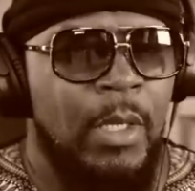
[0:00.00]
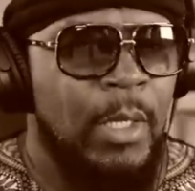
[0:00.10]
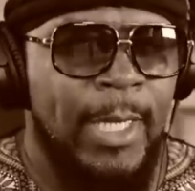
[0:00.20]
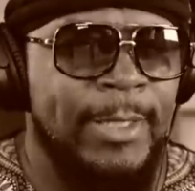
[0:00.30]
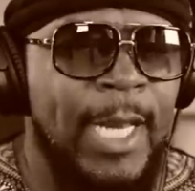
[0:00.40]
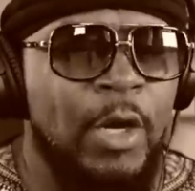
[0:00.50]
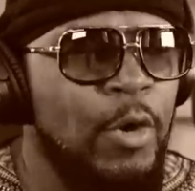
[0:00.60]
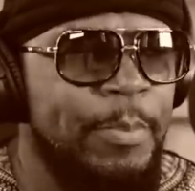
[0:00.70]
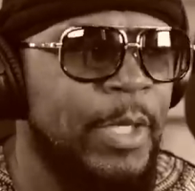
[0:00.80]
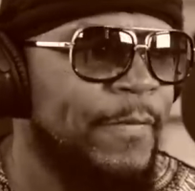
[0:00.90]
is not going
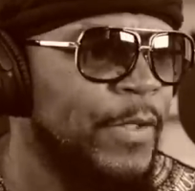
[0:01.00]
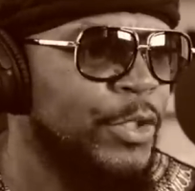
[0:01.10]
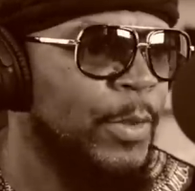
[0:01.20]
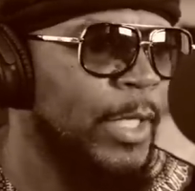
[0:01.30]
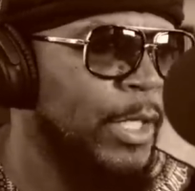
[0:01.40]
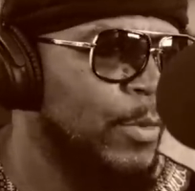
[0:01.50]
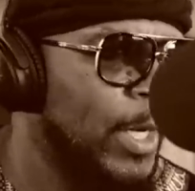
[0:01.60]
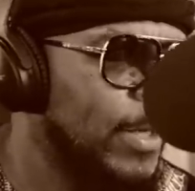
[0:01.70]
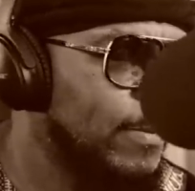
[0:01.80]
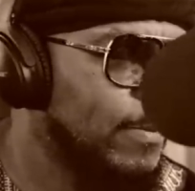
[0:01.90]
to benefit you in any
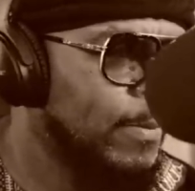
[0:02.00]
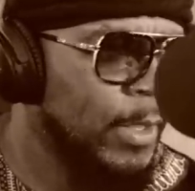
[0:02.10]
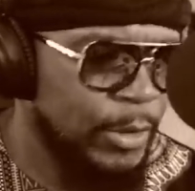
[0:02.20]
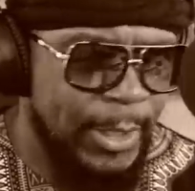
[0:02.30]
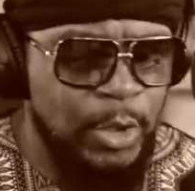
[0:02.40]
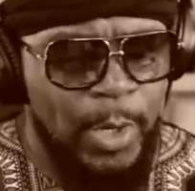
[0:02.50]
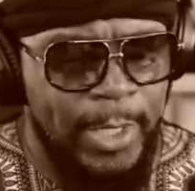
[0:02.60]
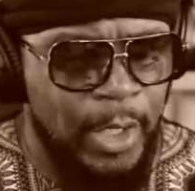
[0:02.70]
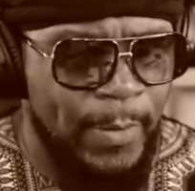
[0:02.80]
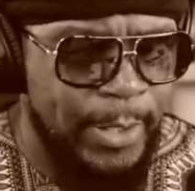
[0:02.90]
way. So let's go ahead and
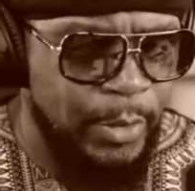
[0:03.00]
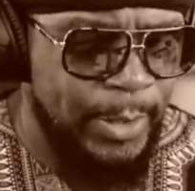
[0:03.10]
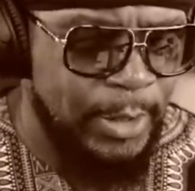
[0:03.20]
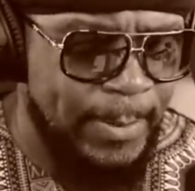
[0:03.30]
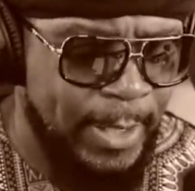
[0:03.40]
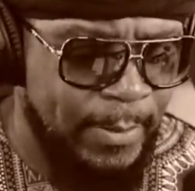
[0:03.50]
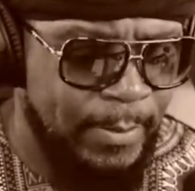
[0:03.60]
get ready to do this, man.